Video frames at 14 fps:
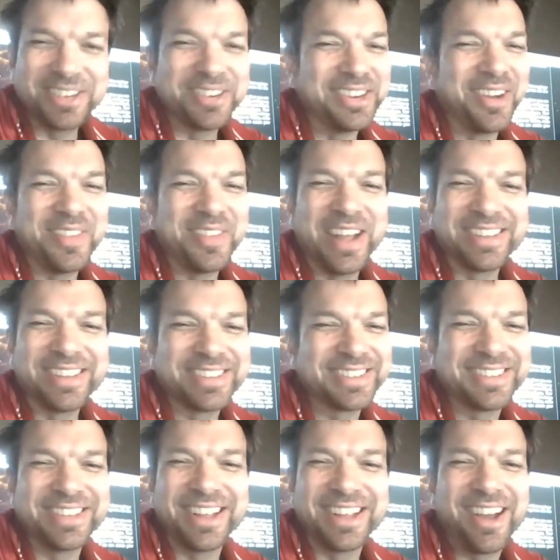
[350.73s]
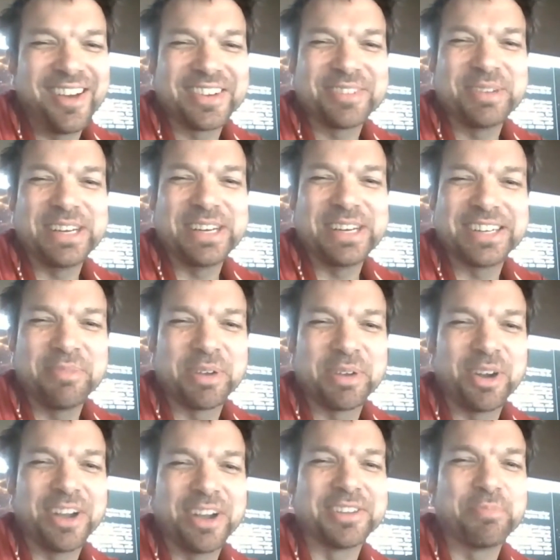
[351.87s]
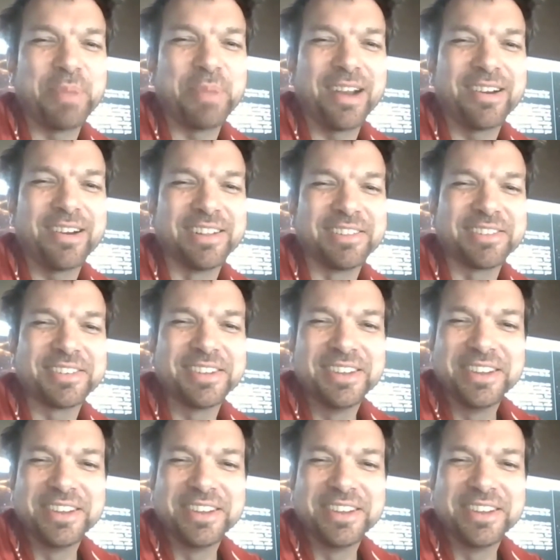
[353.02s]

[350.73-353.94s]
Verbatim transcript: Dude, no, that's no, because we need to come across as parents.